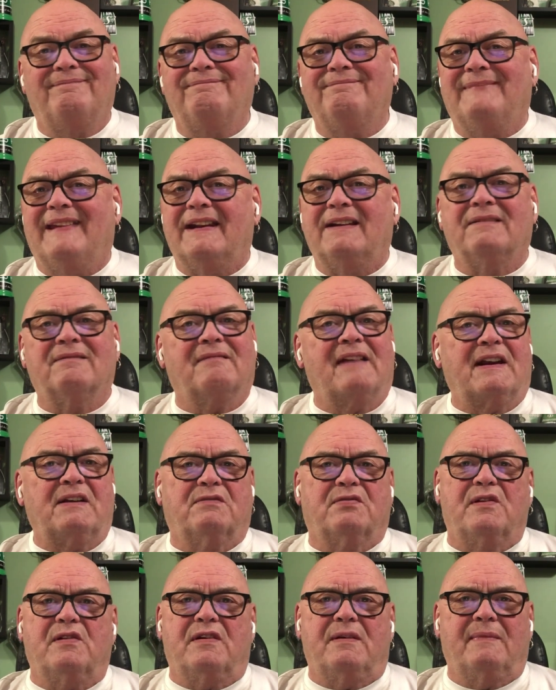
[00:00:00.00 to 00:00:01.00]
Didn't ring
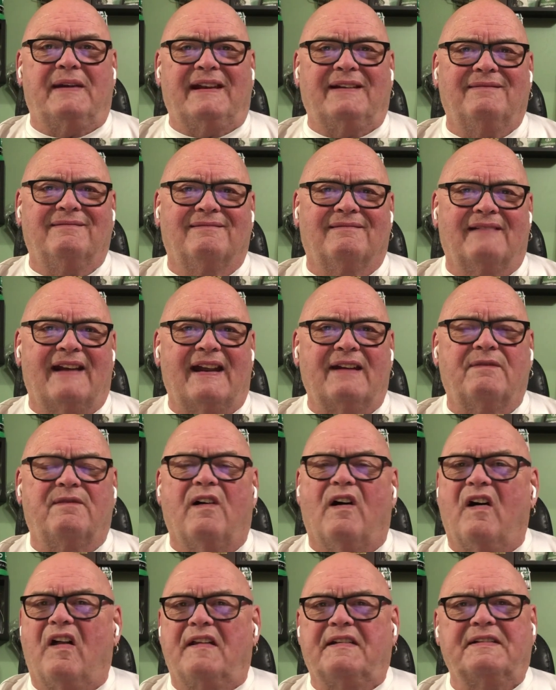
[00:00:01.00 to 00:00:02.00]
true to me. Rang
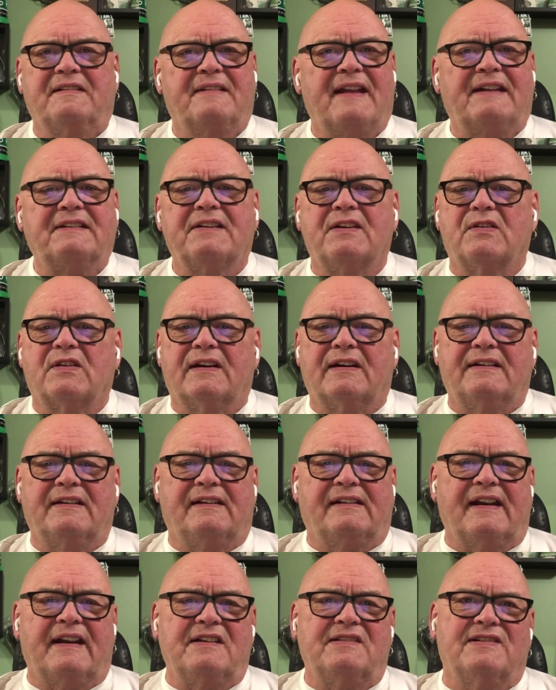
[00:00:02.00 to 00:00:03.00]
false. That's an
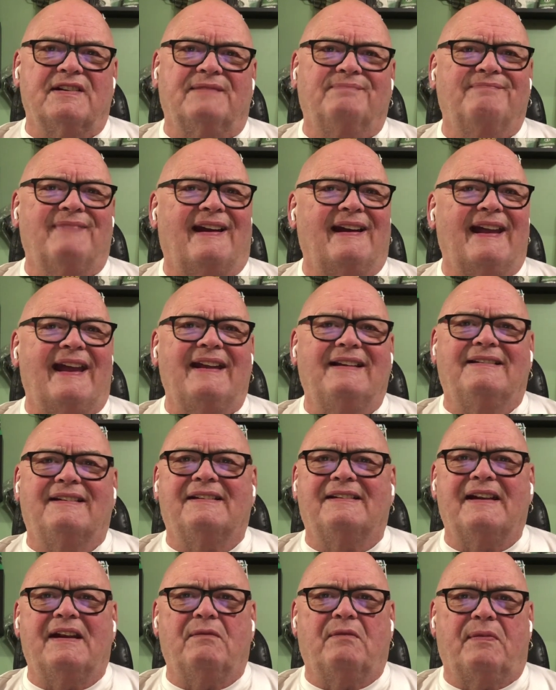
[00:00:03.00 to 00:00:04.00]
organization. I hate to
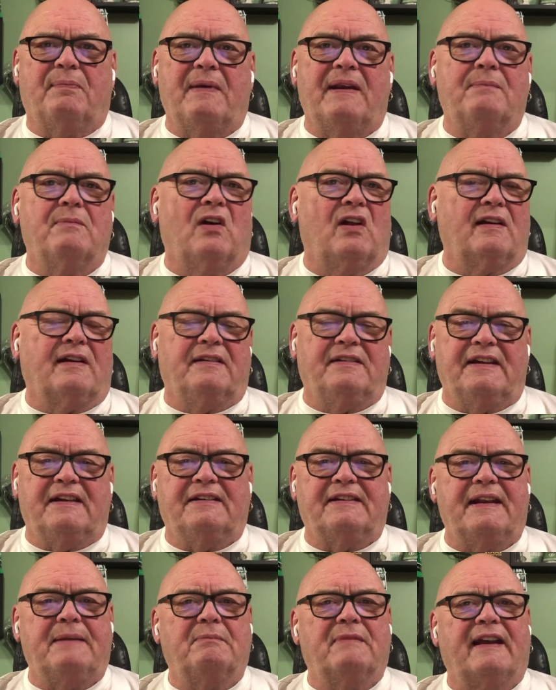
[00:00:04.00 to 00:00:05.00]
see it with Pinball because he
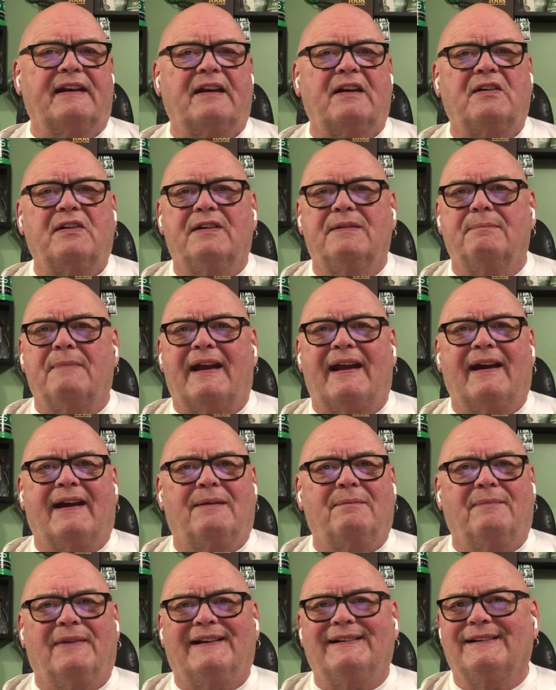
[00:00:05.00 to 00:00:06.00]
seemed like a good
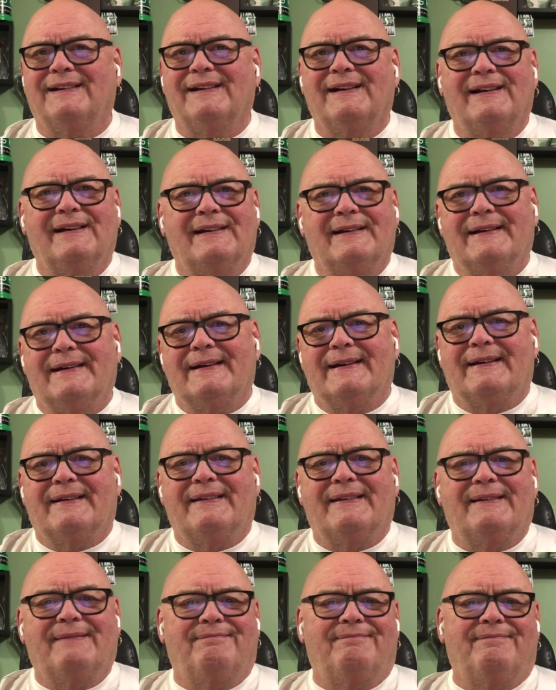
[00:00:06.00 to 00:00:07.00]
man, but
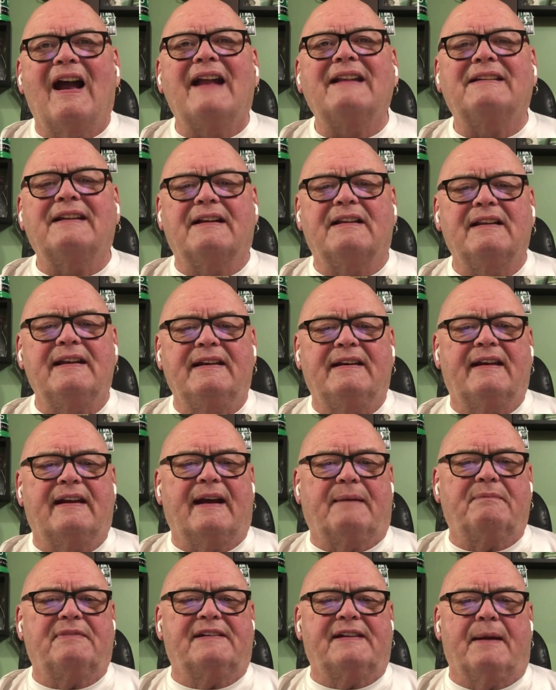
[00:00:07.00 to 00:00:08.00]
got to clean it
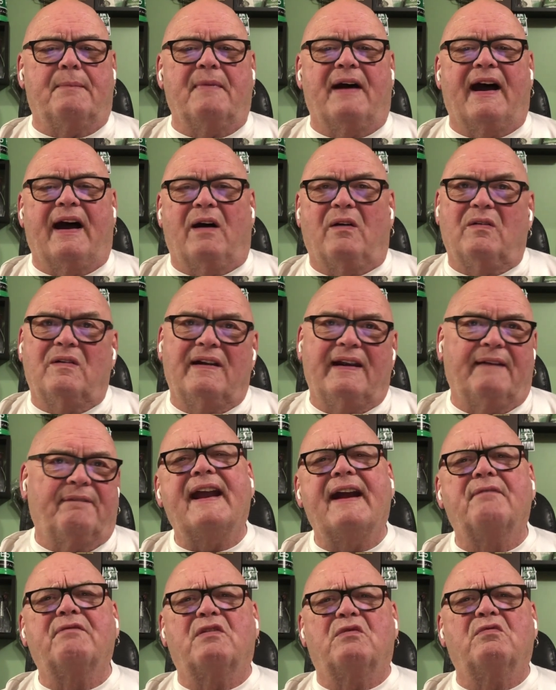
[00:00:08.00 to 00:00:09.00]
up somehow if they
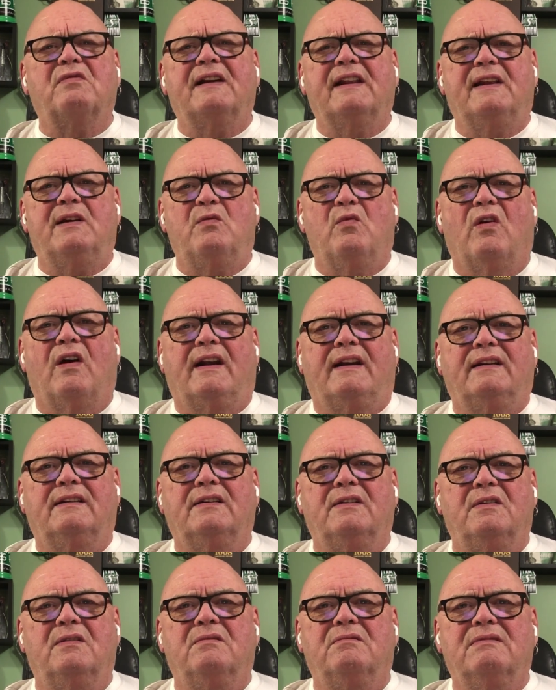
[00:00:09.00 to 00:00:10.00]
ever really want
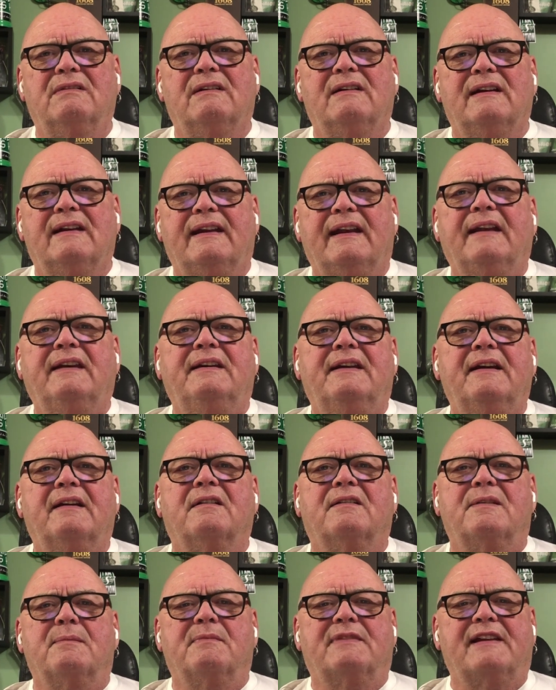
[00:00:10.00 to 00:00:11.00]
to endear
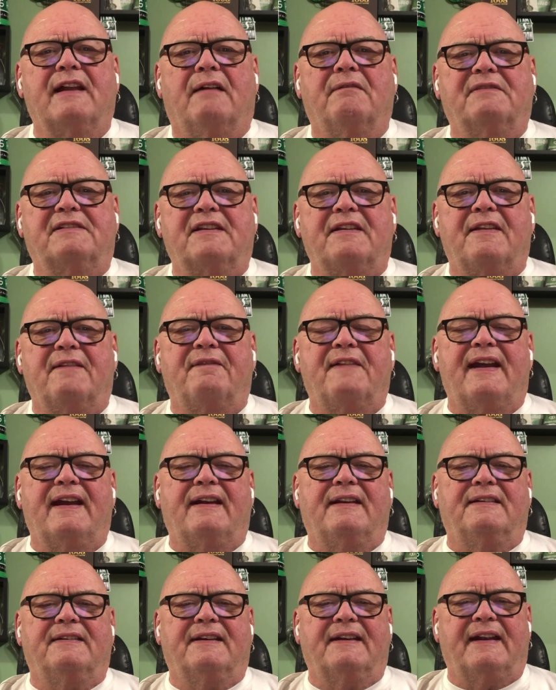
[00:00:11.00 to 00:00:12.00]
themselves to the
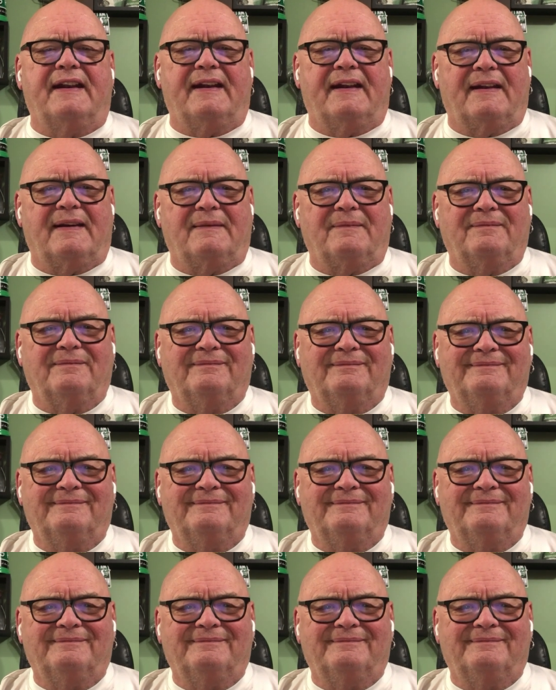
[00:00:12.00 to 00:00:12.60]
fans again.